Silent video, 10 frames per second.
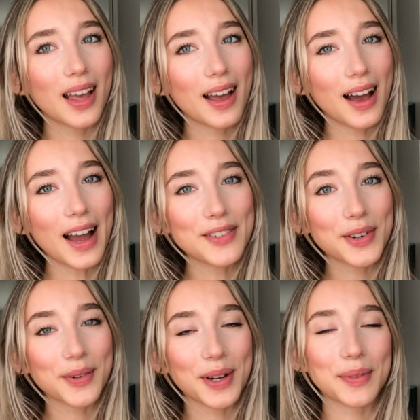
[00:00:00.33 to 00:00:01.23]
Hi
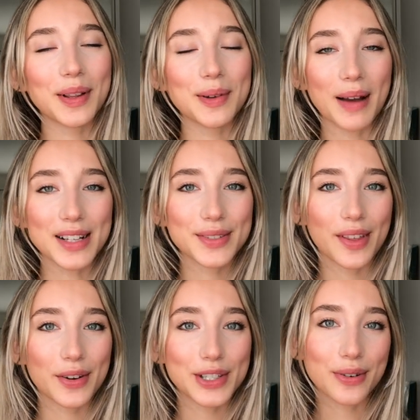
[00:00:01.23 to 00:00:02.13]
everyone, welcome back to
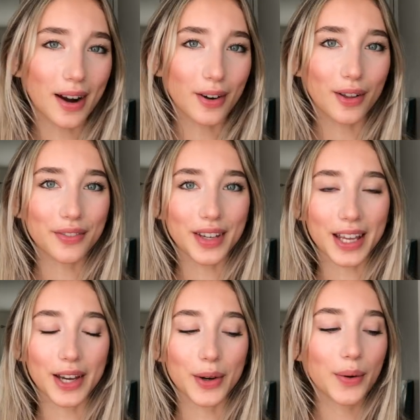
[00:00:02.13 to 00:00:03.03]
another try on haul
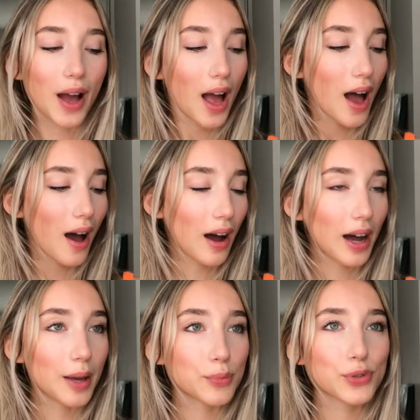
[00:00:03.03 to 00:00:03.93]
video.
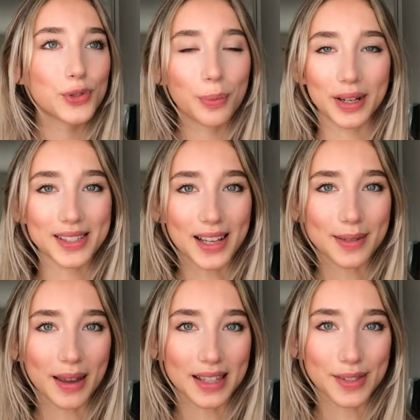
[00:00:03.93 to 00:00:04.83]
I'm super excited to
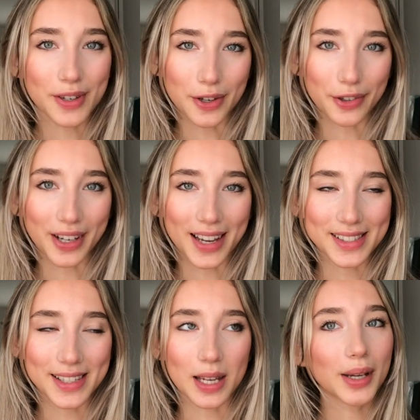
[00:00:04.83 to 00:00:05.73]
make this video for you guys
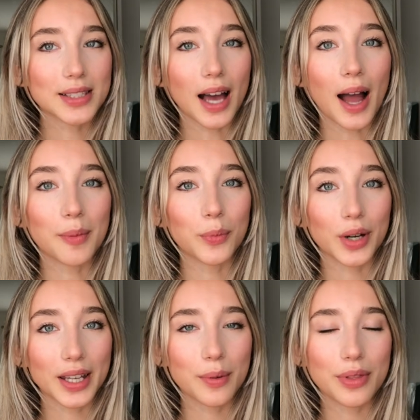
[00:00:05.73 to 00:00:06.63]
today because I'm
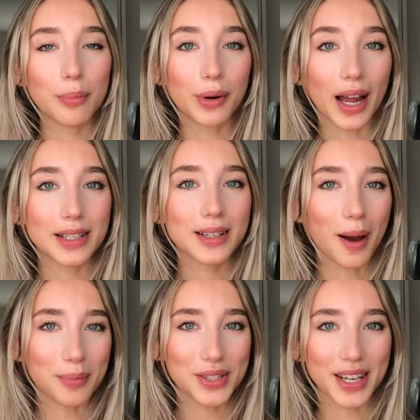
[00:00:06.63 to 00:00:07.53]
working with the brand
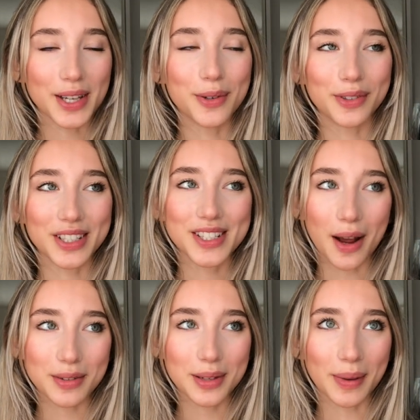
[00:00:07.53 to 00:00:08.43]
CUPSHE, who reached
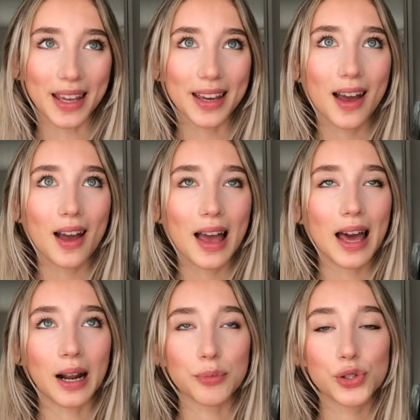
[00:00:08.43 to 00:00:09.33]
out to me,
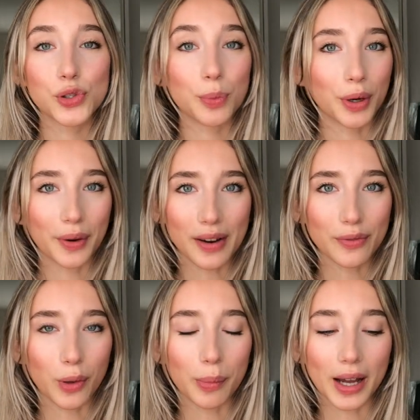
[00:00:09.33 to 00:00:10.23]
and I'm super
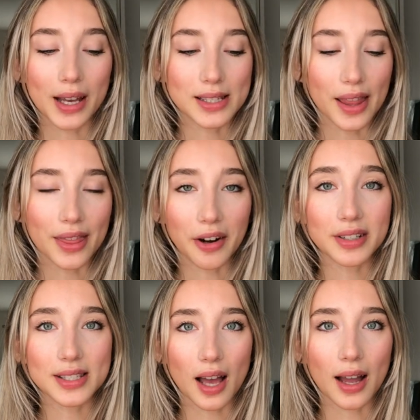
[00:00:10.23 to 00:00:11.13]
grateful because their
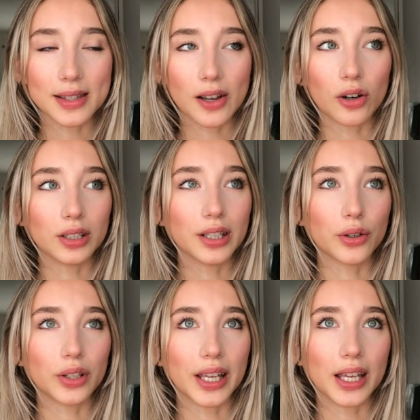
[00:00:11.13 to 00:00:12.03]
designs are
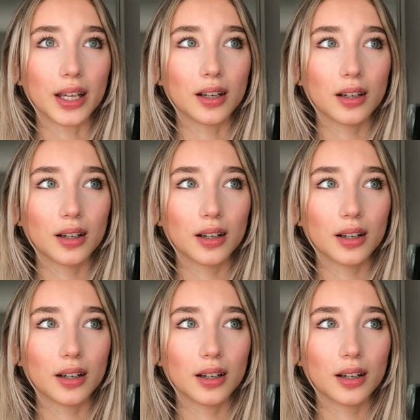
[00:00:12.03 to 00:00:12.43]
literally